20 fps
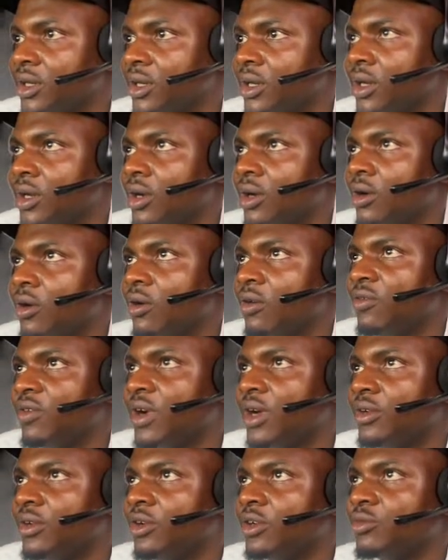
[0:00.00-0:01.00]
of how long
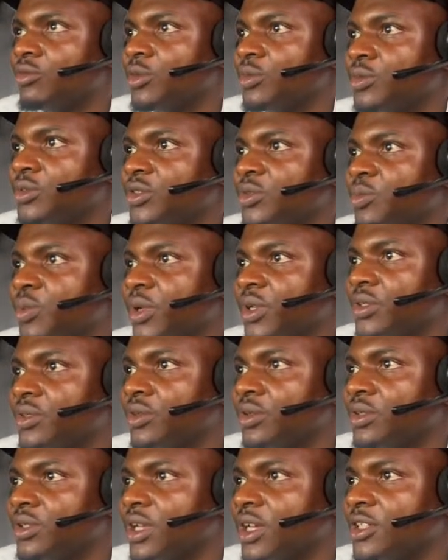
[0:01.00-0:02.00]
people spend on
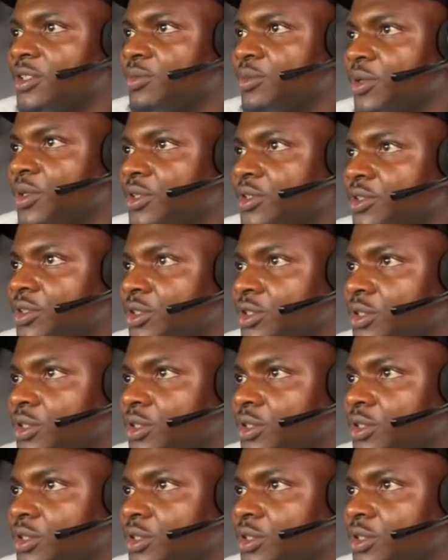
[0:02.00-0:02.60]
that page?